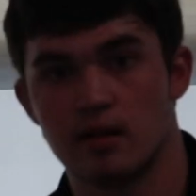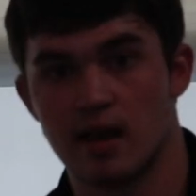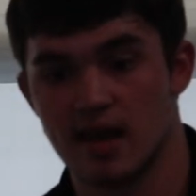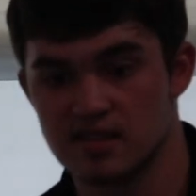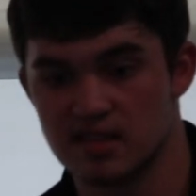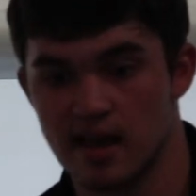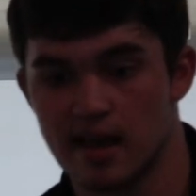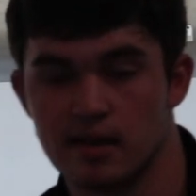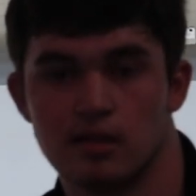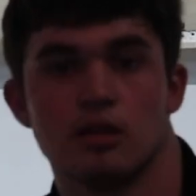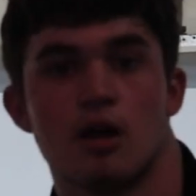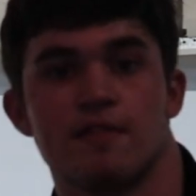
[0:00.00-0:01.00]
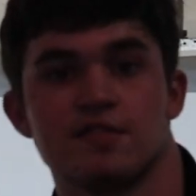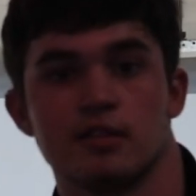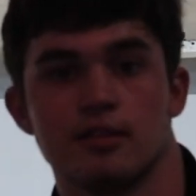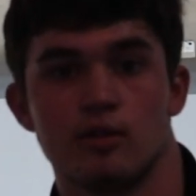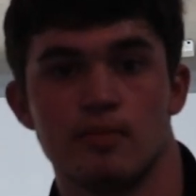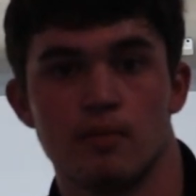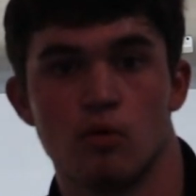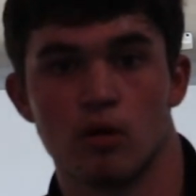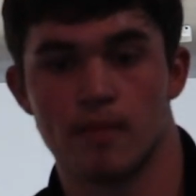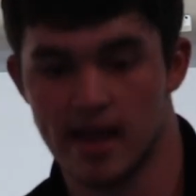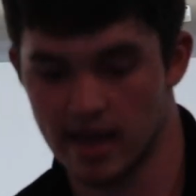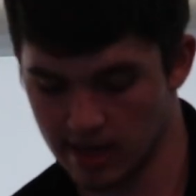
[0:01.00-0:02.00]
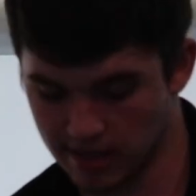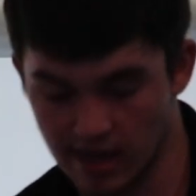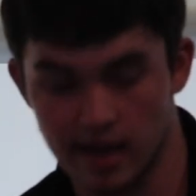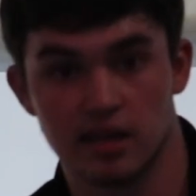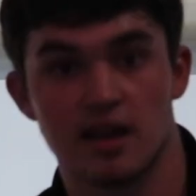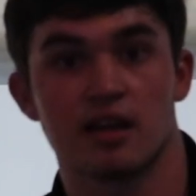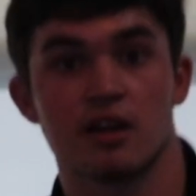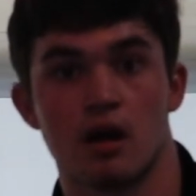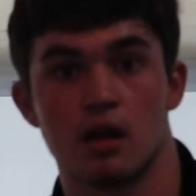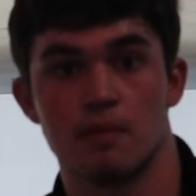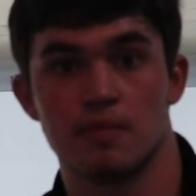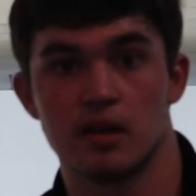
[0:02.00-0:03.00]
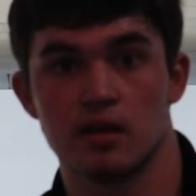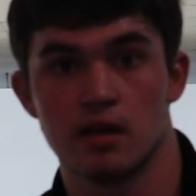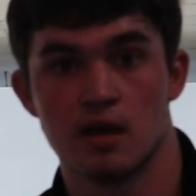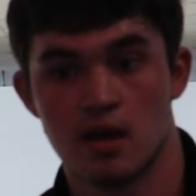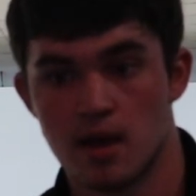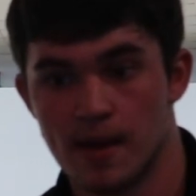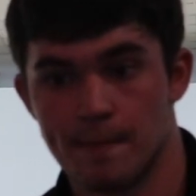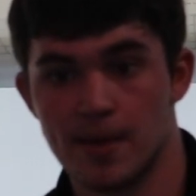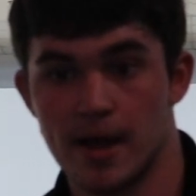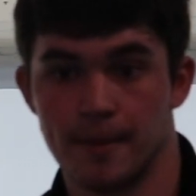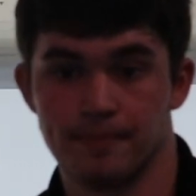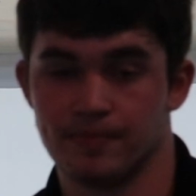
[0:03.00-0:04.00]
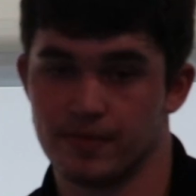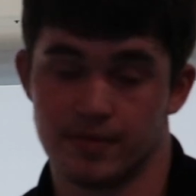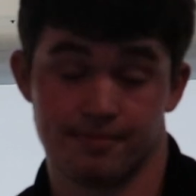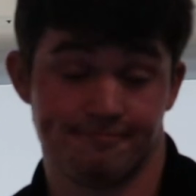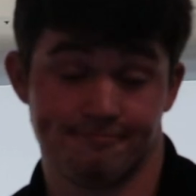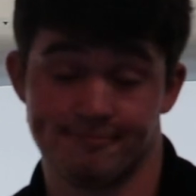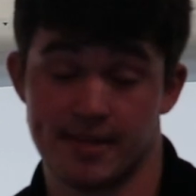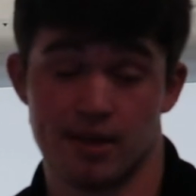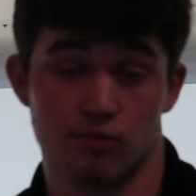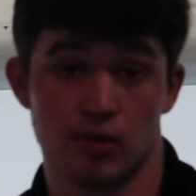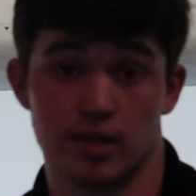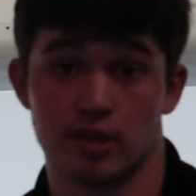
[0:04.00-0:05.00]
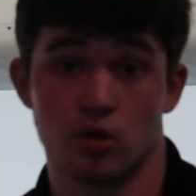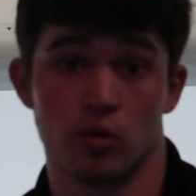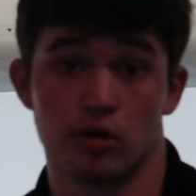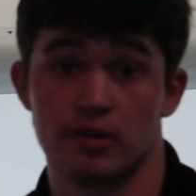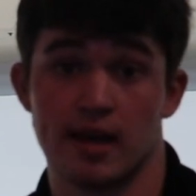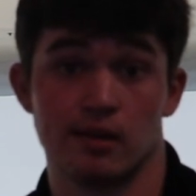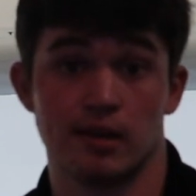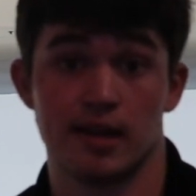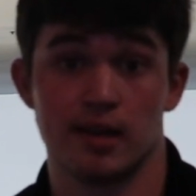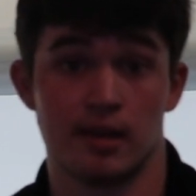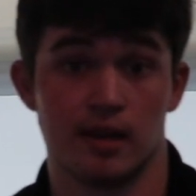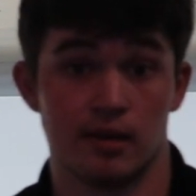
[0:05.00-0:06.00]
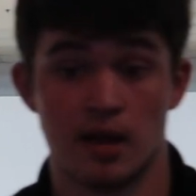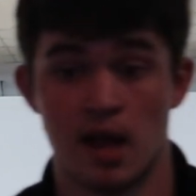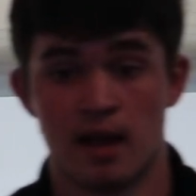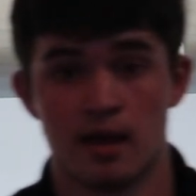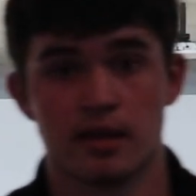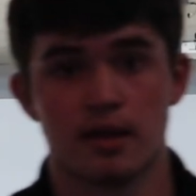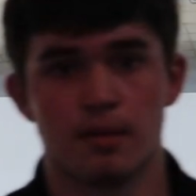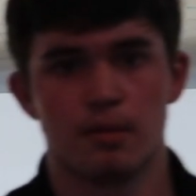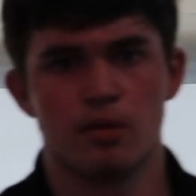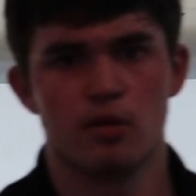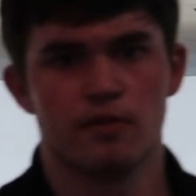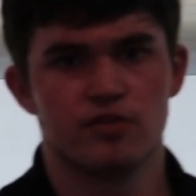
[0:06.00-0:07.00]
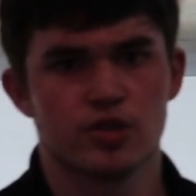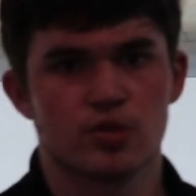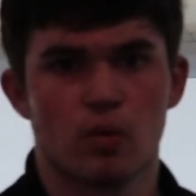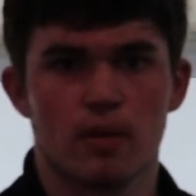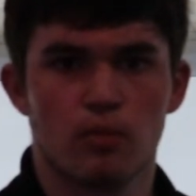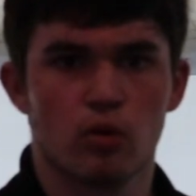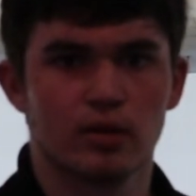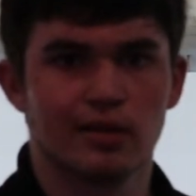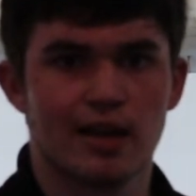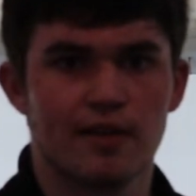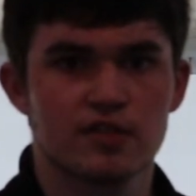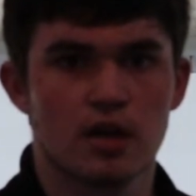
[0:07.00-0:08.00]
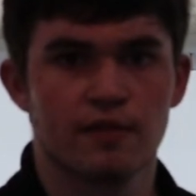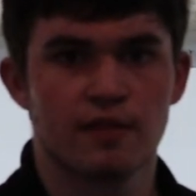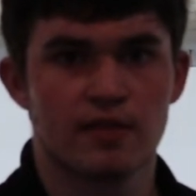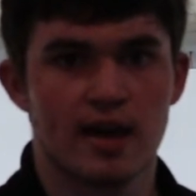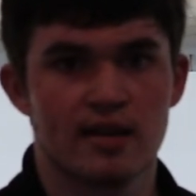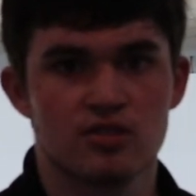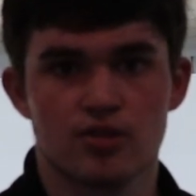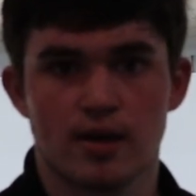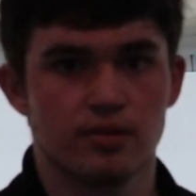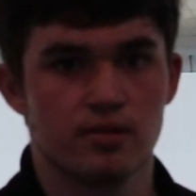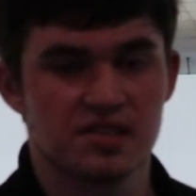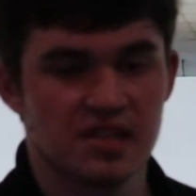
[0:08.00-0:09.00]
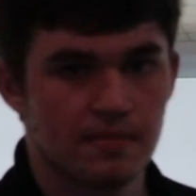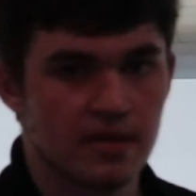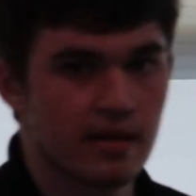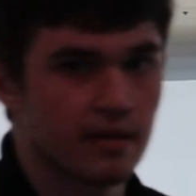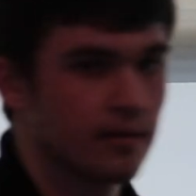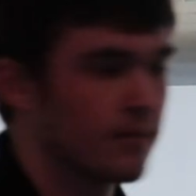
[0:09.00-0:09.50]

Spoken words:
As I lofted a little bit more, my hand kind of got caught up in it, but it really cornered down lane, and I think I'm gonna move just one board left off of that and try and do the same thing.